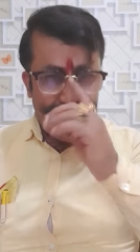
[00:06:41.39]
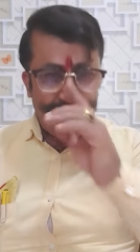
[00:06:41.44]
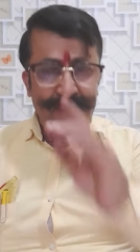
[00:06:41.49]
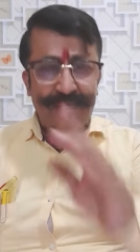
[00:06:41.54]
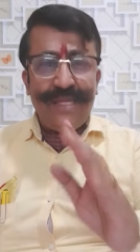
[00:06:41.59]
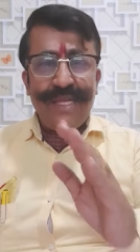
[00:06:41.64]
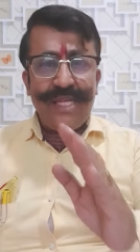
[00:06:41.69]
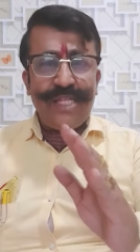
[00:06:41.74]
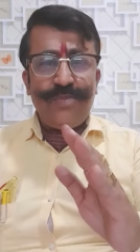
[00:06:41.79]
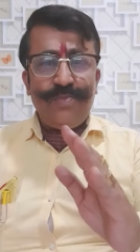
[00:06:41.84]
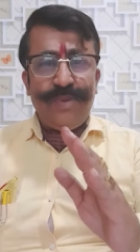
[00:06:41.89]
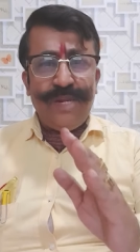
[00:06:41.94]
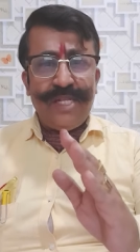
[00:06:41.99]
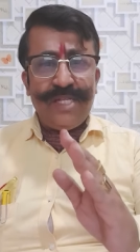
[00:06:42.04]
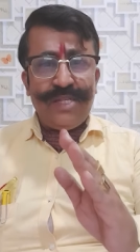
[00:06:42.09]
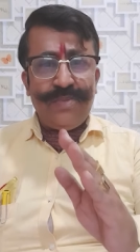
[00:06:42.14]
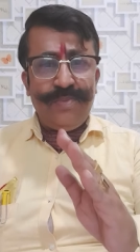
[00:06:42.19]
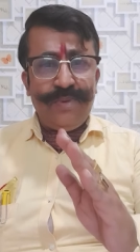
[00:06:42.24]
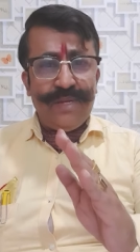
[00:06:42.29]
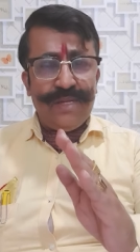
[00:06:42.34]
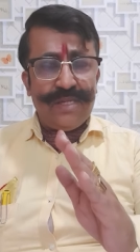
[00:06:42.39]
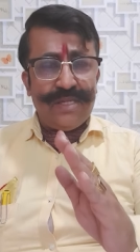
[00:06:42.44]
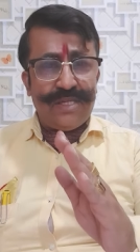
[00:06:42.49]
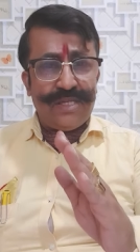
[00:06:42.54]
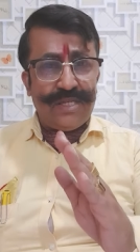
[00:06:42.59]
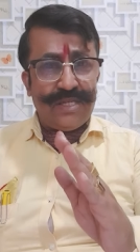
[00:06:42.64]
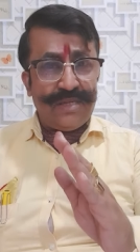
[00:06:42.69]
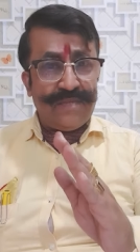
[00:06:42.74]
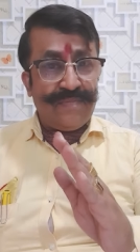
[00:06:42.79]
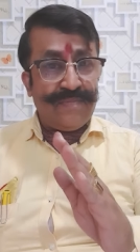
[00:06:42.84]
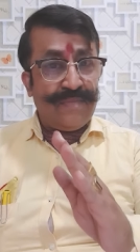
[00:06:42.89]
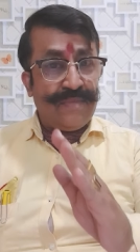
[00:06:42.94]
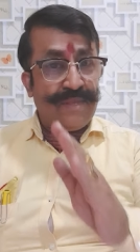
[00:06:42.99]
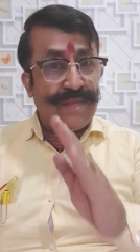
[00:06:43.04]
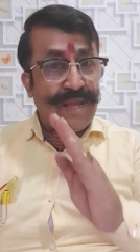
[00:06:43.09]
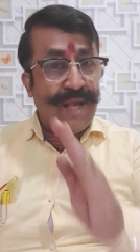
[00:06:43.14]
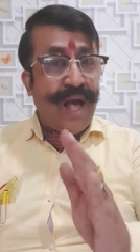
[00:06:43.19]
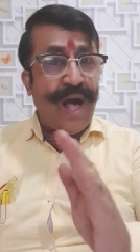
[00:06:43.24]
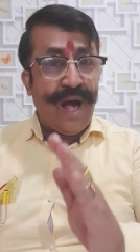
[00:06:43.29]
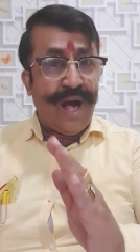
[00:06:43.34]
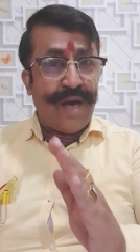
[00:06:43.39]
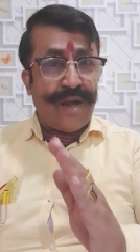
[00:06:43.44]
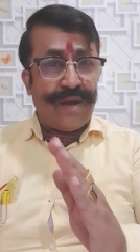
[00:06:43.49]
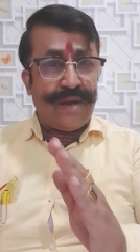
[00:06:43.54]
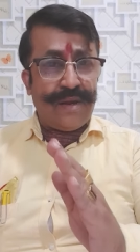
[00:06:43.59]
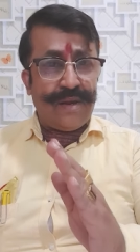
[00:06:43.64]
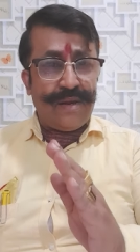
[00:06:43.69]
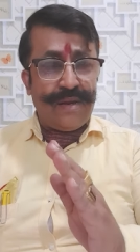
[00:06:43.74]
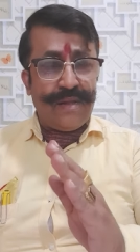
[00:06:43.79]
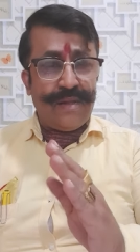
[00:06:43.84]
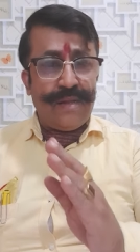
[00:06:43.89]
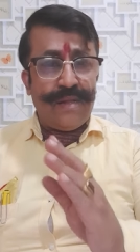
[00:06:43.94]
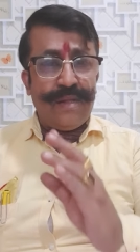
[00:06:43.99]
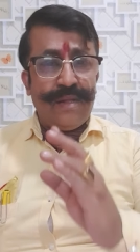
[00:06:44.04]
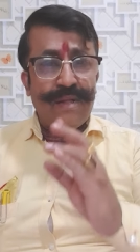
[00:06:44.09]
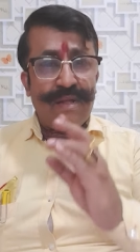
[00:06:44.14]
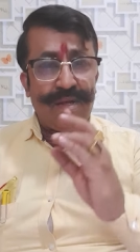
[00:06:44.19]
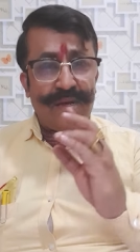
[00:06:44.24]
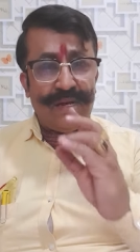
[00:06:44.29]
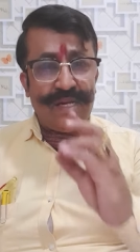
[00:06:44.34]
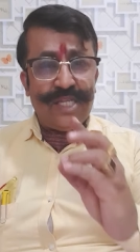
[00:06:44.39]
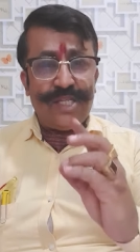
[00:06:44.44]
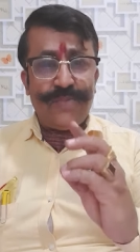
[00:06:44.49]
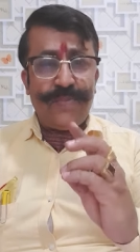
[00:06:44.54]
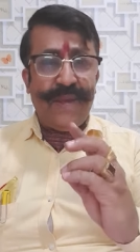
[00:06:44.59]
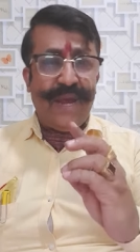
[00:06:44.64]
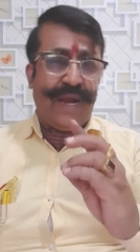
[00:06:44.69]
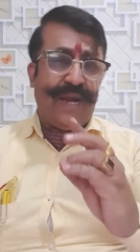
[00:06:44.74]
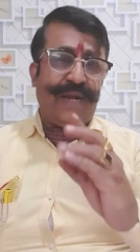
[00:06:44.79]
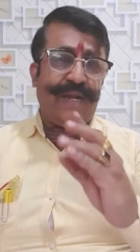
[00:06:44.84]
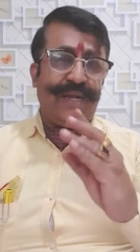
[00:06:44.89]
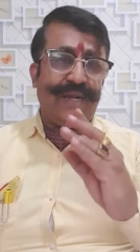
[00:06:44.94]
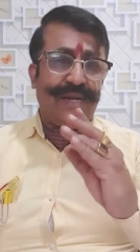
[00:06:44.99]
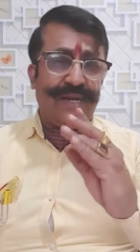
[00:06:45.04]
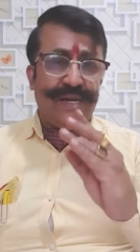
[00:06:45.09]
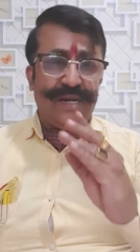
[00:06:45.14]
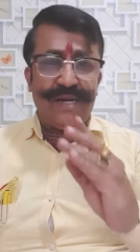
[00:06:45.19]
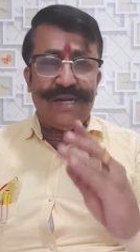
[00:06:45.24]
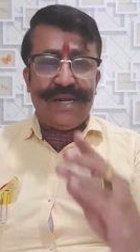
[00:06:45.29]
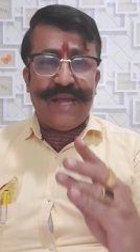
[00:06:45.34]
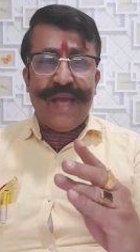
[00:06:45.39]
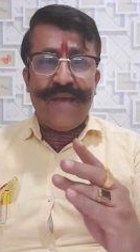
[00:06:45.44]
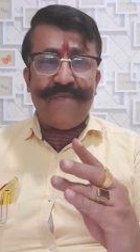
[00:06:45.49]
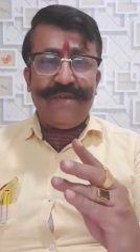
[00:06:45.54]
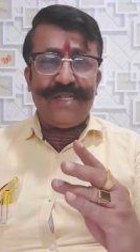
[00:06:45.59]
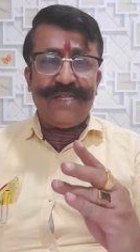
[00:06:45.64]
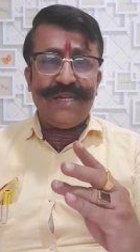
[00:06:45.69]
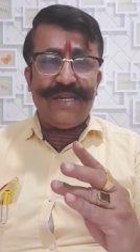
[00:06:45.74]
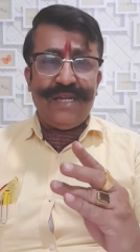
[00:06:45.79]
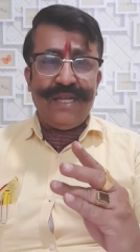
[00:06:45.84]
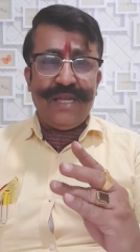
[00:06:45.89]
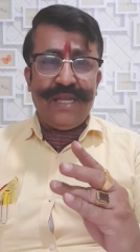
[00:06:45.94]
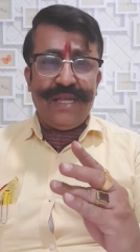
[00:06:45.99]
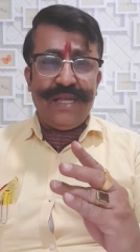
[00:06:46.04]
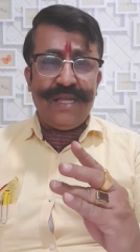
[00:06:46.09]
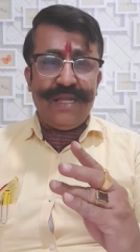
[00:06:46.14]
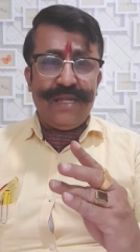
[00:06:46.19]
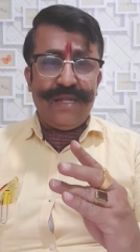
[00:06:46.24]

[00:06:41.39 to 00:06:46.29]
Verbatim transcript: These principles are respect, diversity,